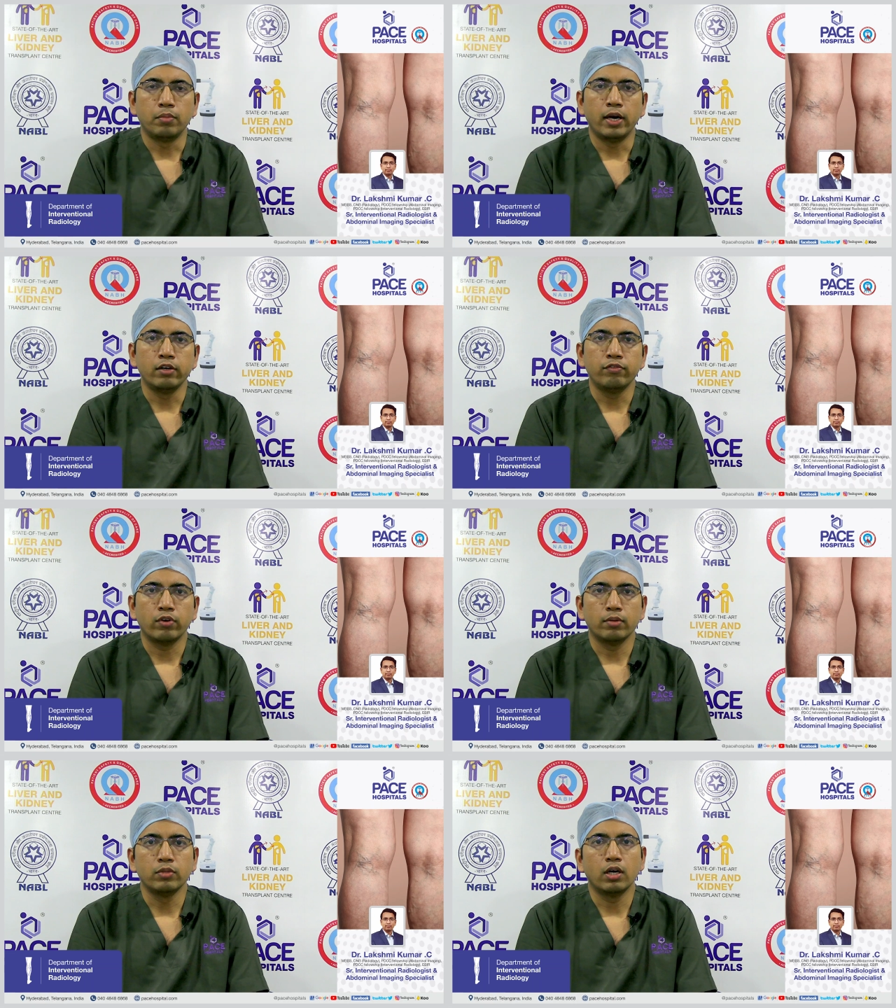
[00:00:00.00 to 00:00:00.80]
Blood
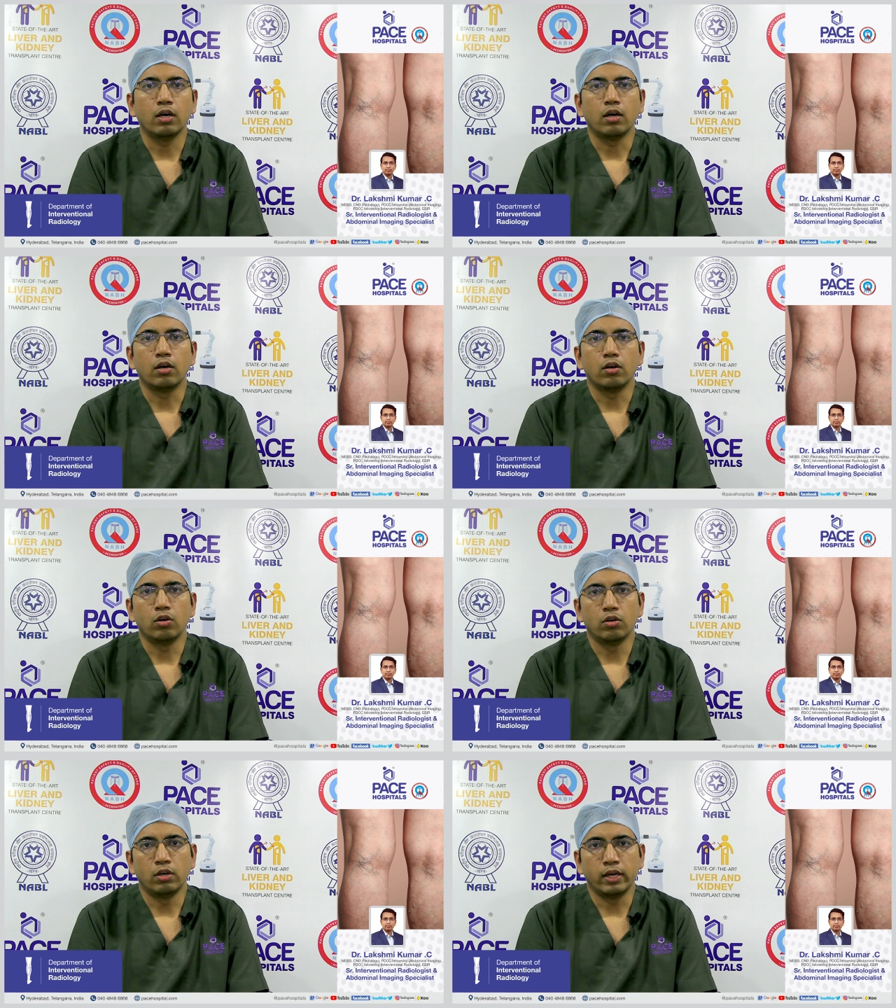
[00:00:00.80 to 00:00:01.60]
from the
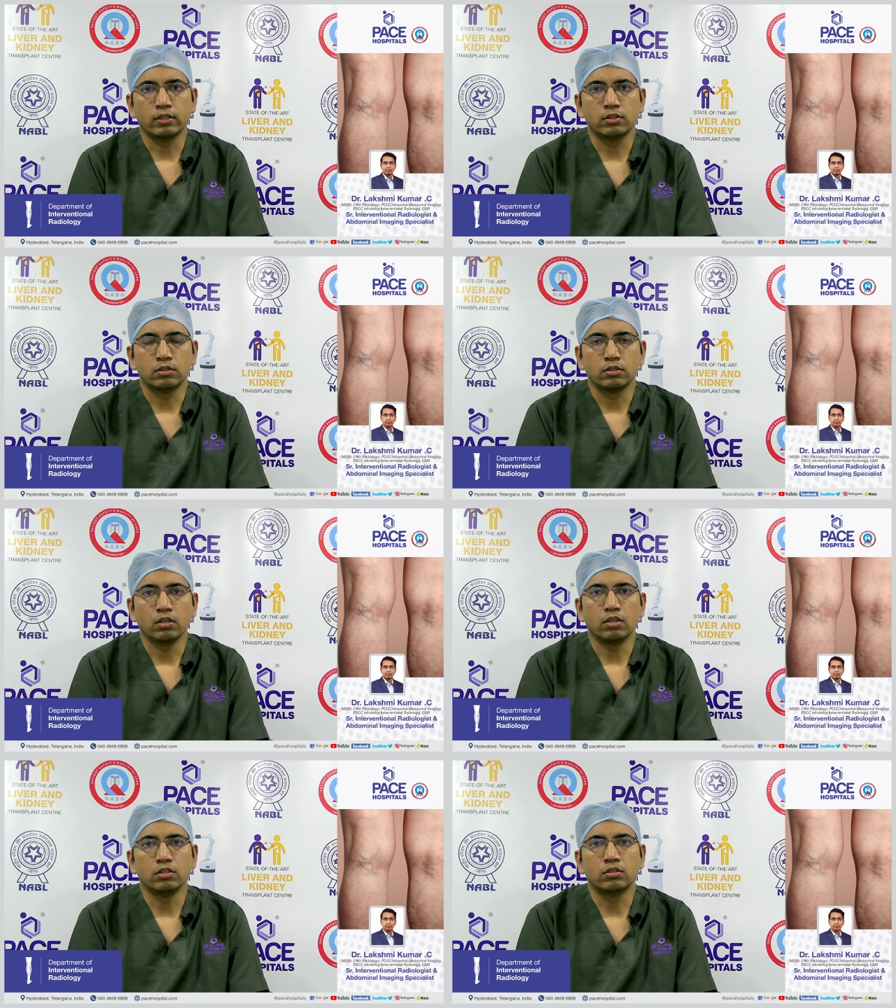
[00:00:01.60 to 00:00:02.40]

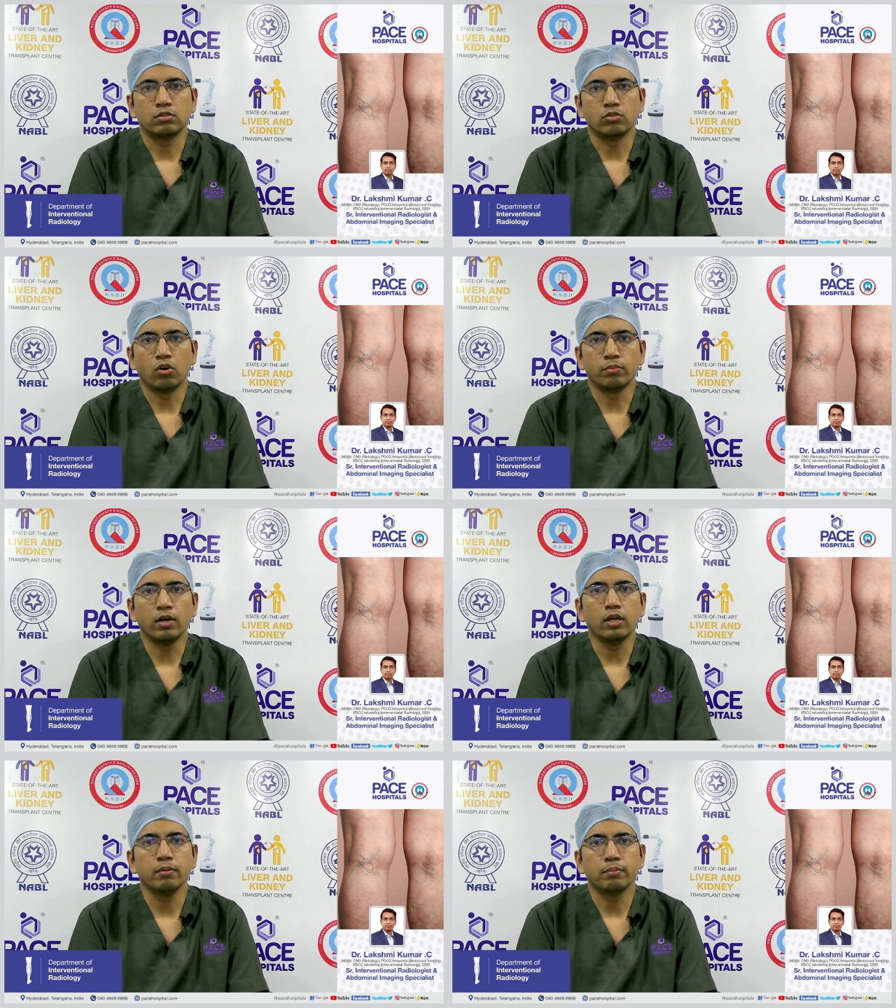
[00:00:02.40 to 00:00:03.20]
legs is
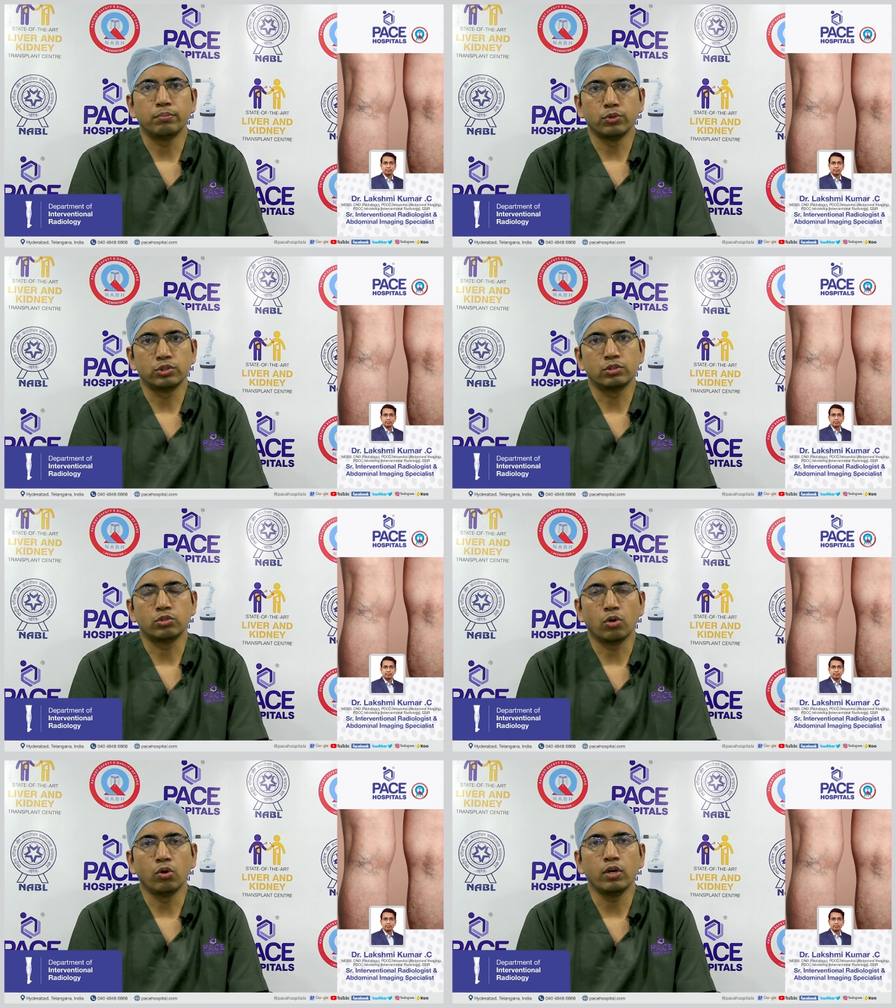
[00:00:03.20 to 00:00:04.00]
normally pushed
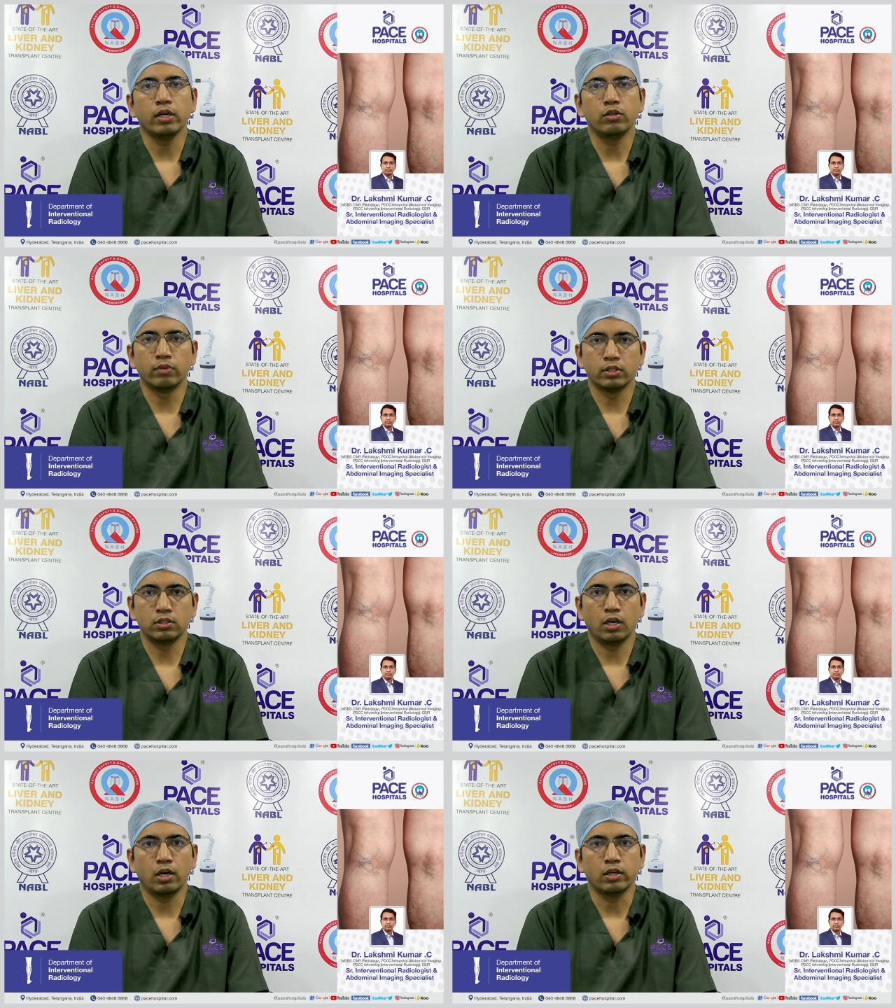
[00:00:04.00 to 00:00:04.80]
slowly
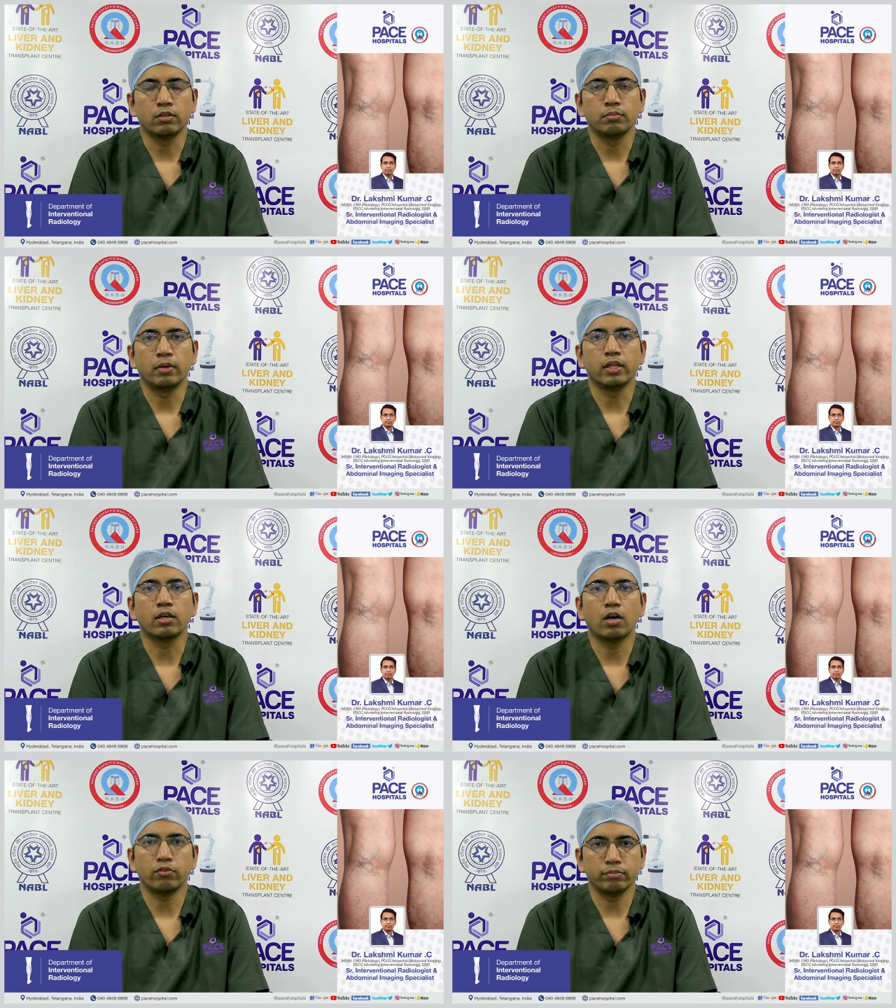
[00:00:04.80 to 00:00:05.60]
towards the heart by
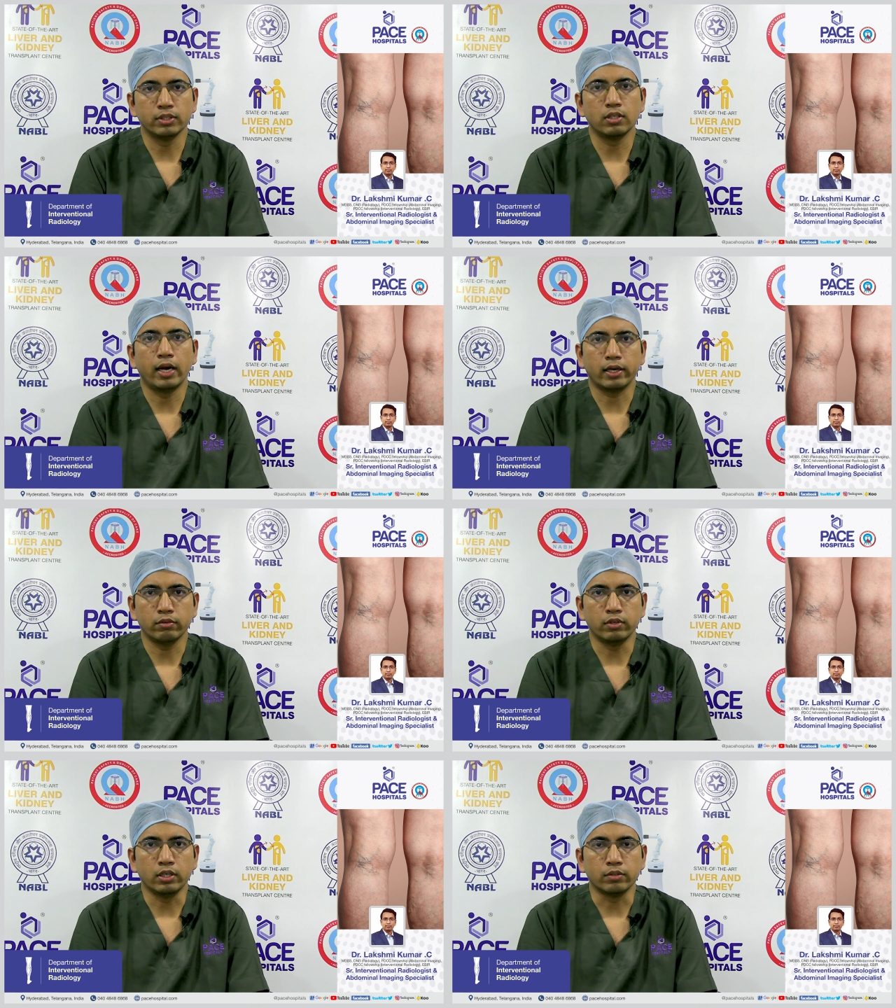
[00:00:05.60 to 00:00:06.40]
the calf muscle
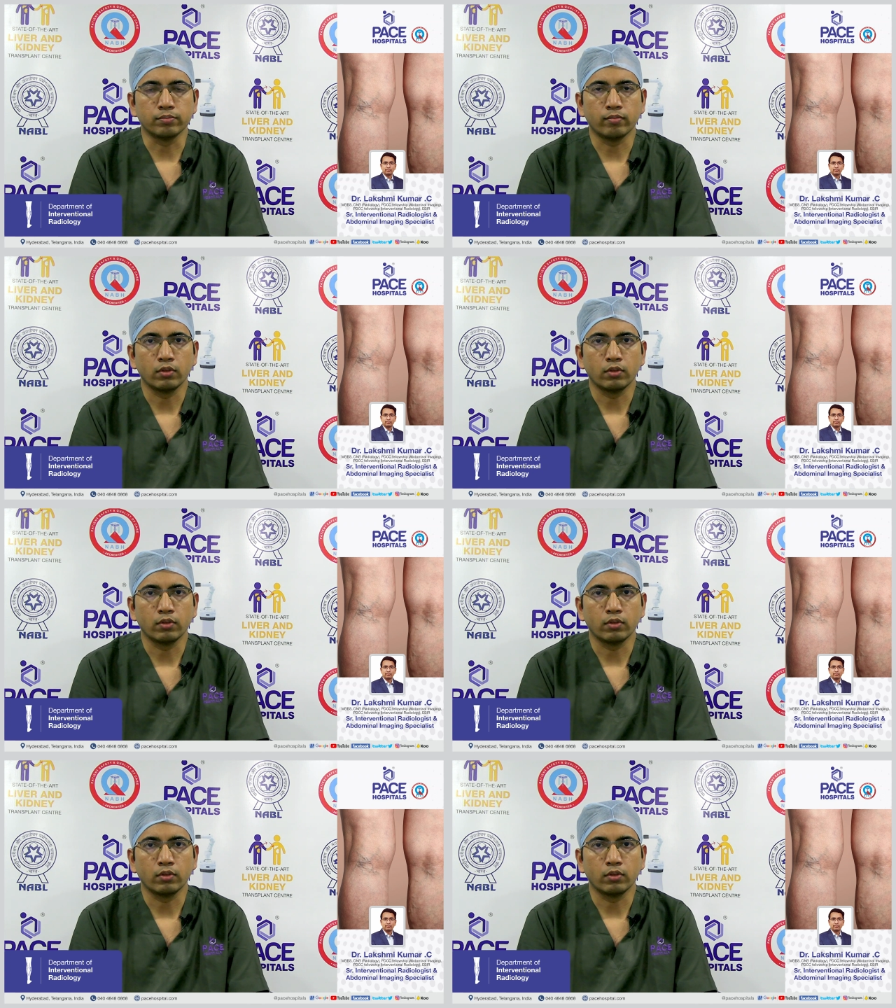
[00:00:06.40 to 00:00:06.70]
activity